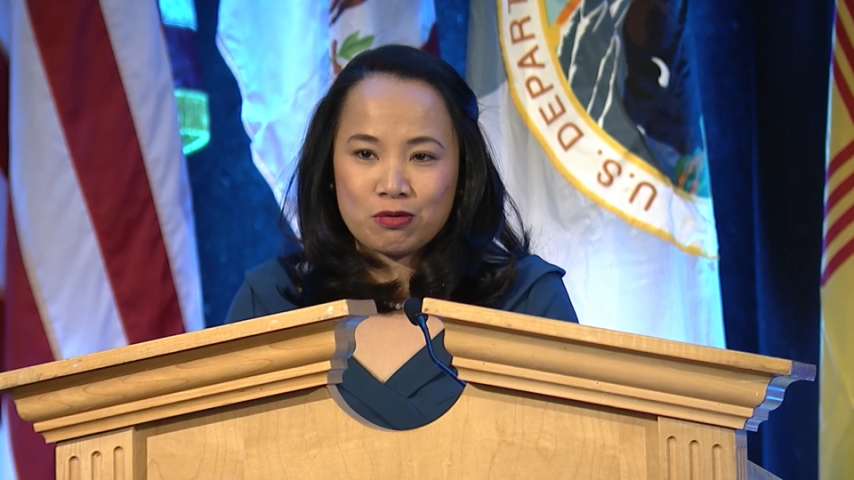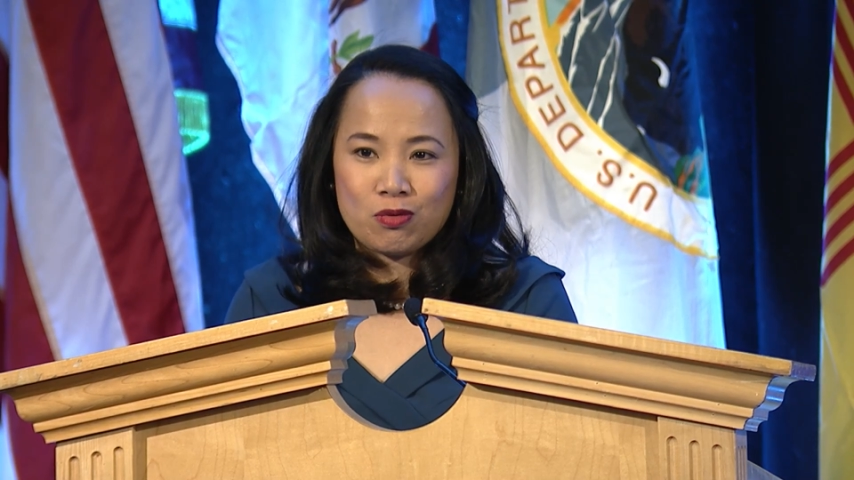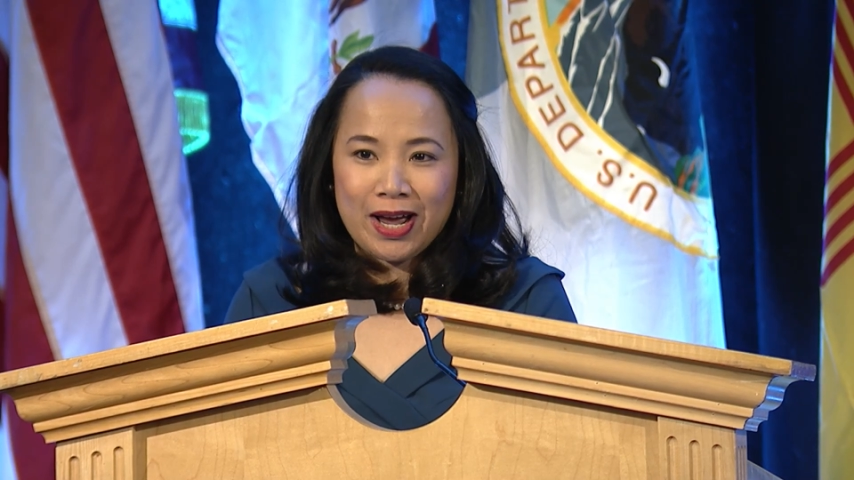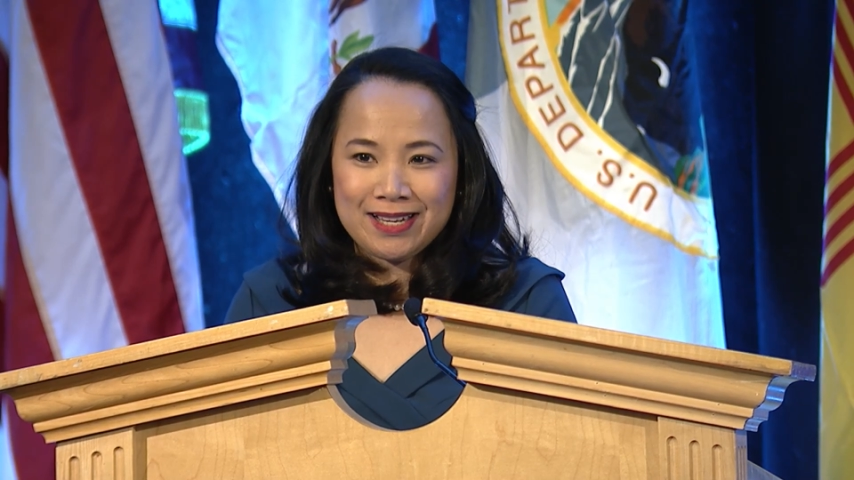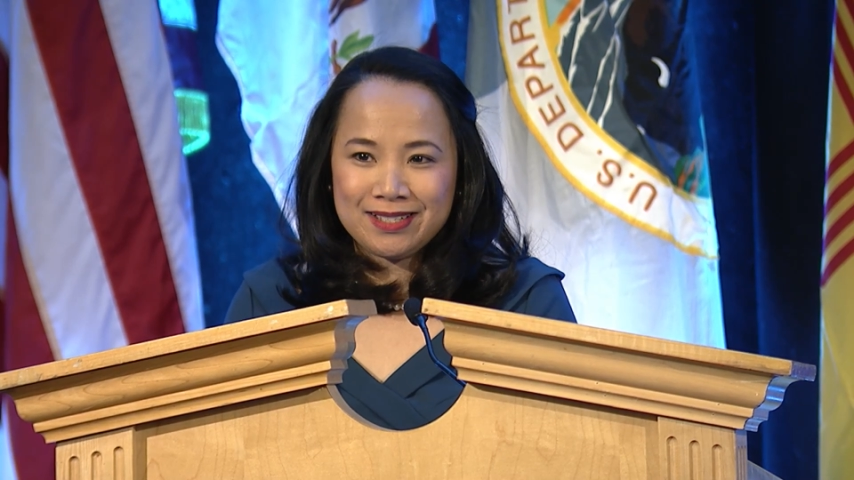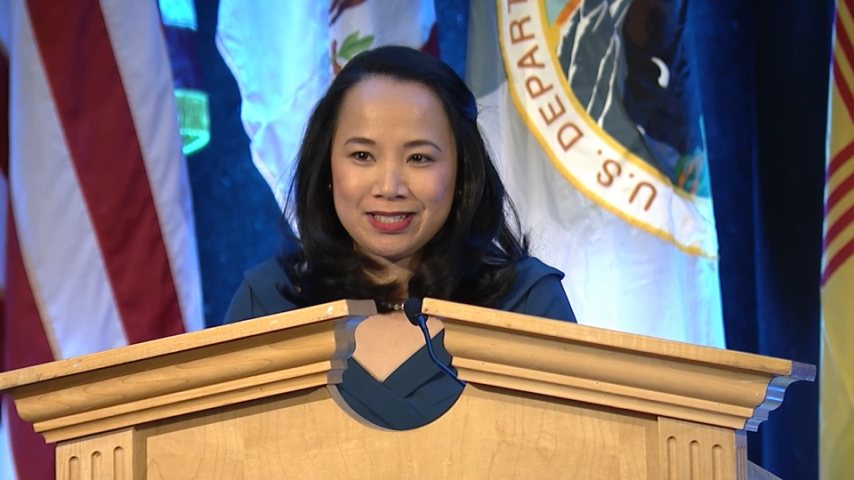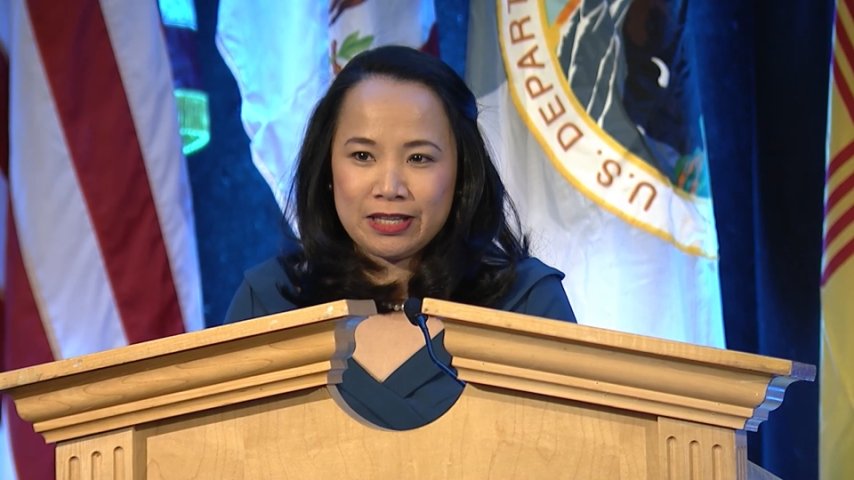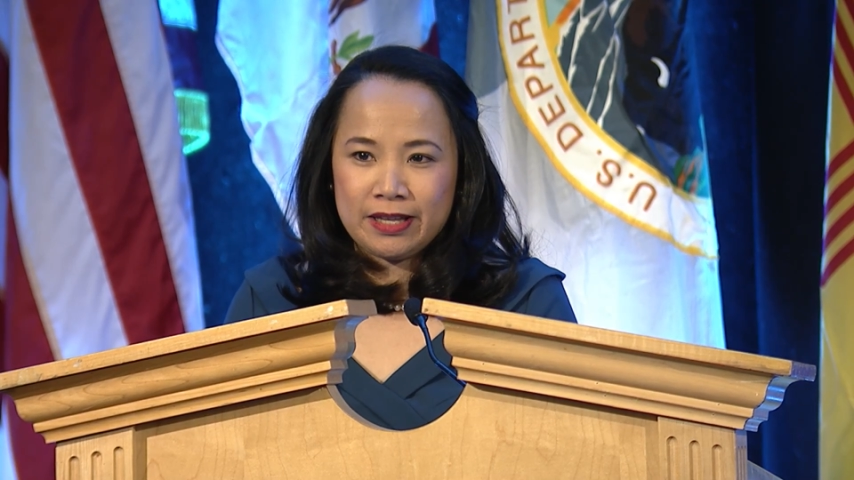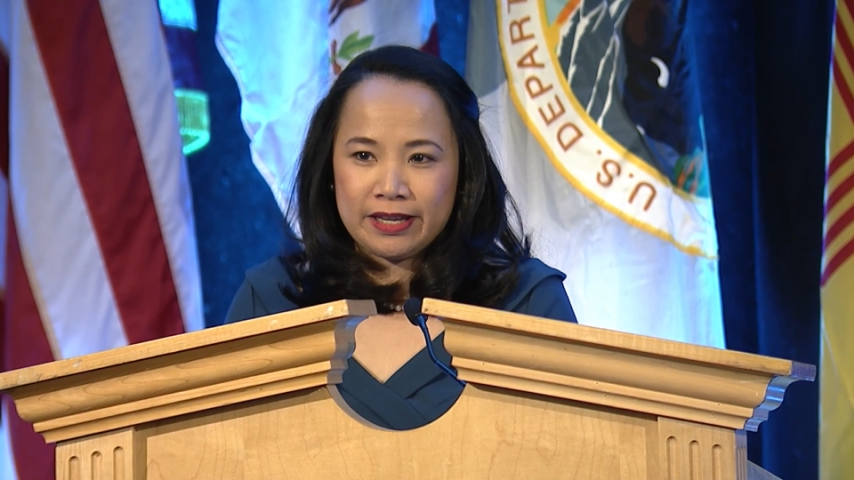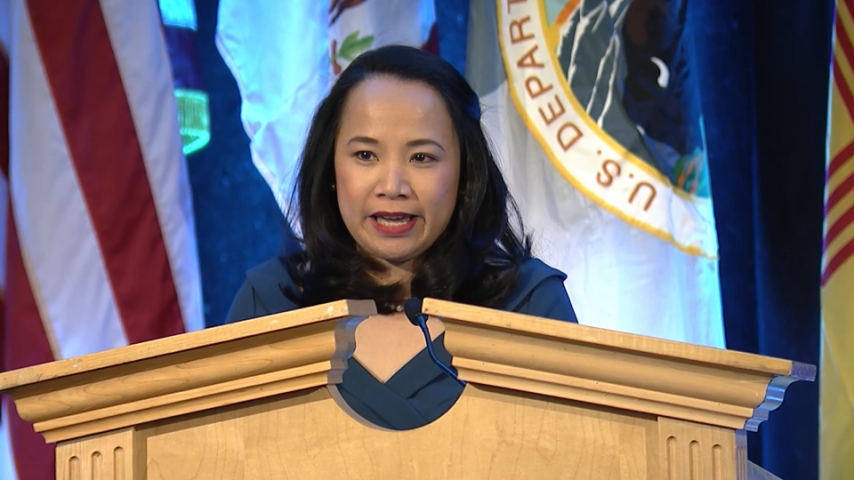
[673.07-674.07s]
rising to
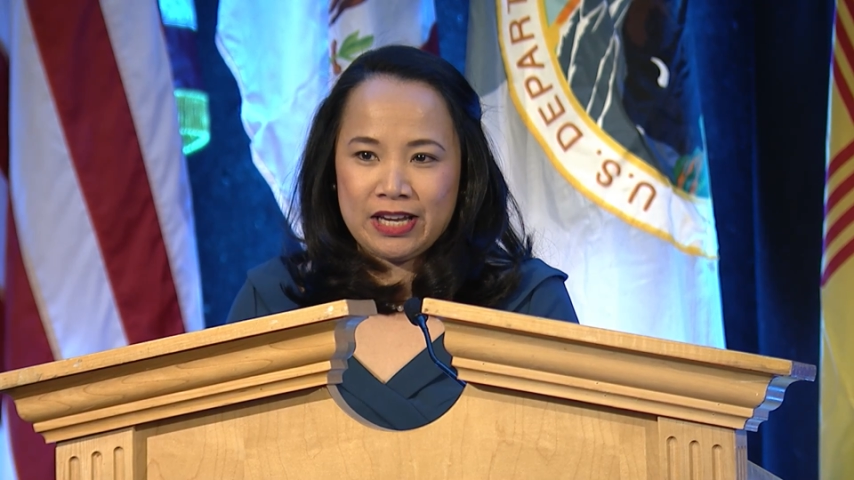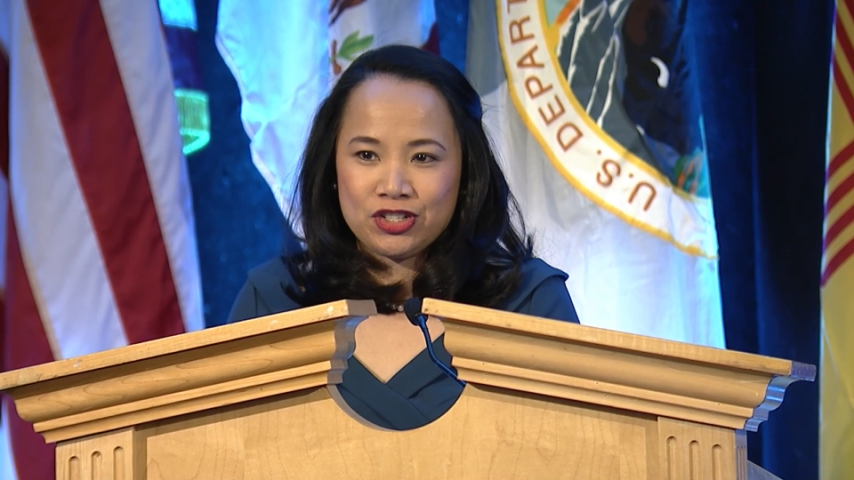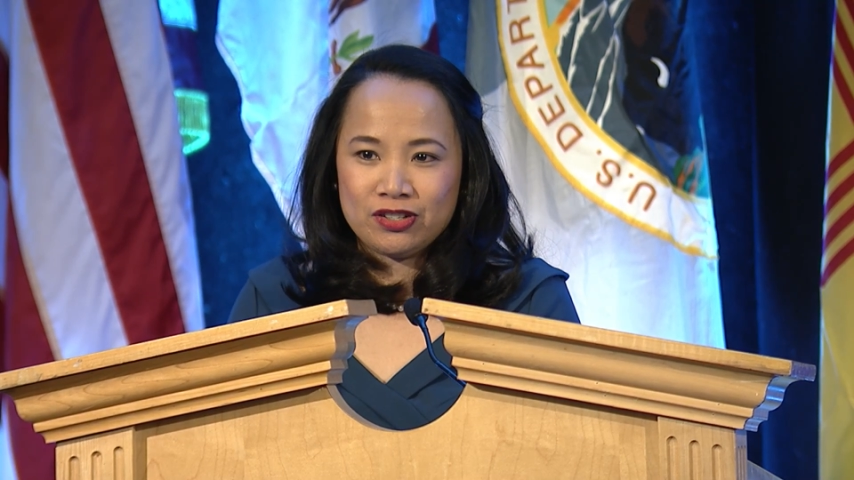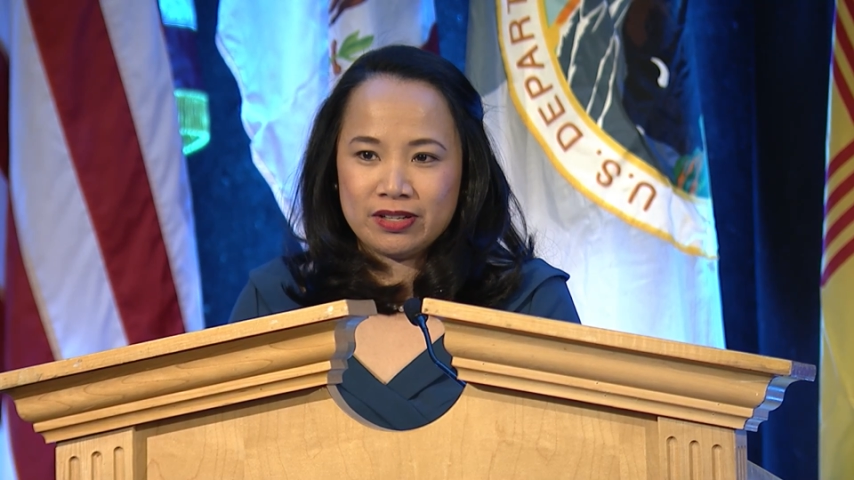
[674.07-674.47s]
the occasion